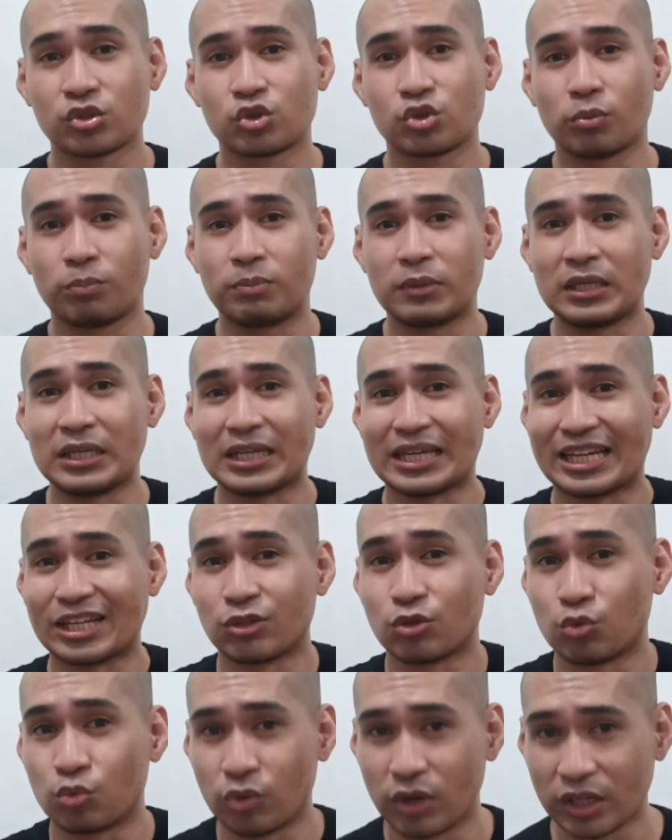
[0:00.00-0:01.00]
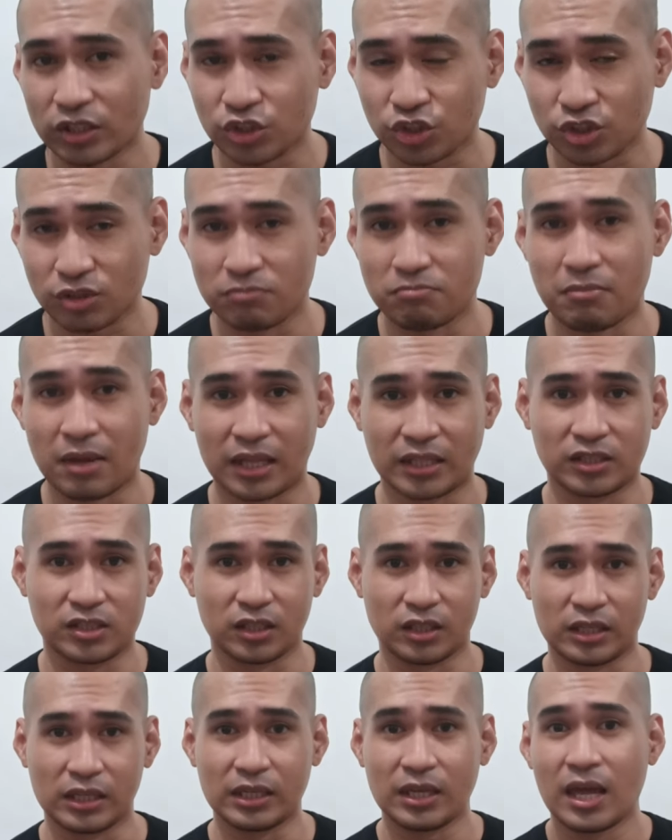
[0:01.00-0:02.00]
to be enriched
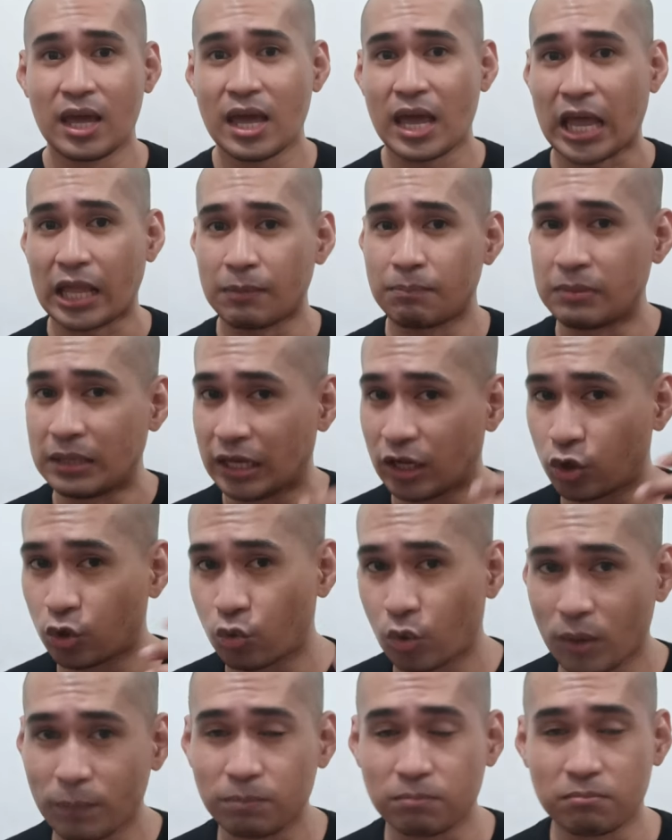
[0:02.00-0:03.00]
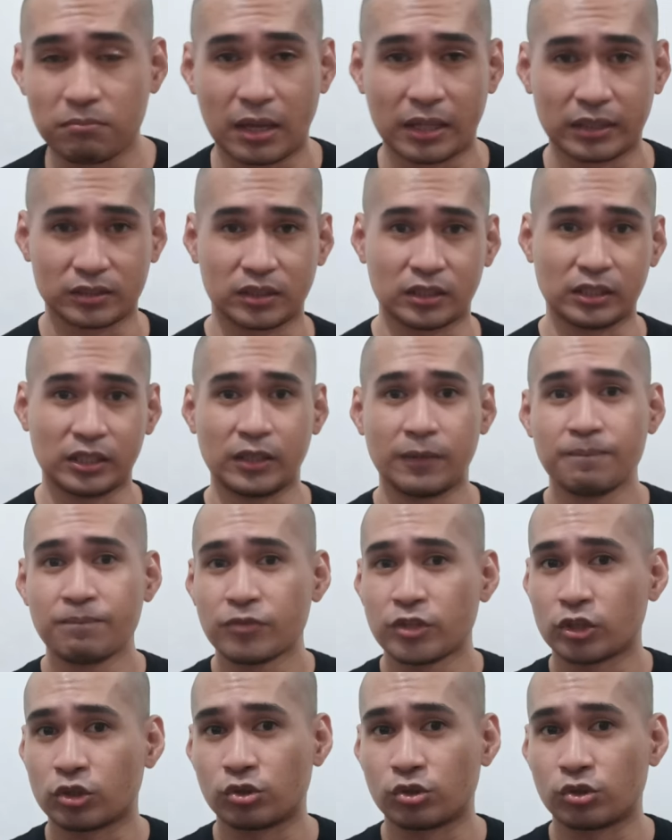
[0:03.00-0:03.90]
mentally and be equipped mentally